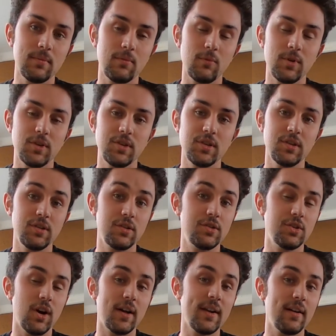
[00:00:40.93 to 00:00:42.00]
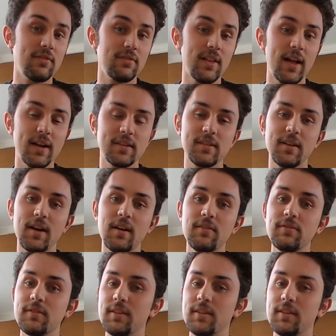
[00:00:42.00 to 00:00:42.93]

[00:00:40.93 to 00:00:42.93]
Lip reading: which is John at Flagstaff.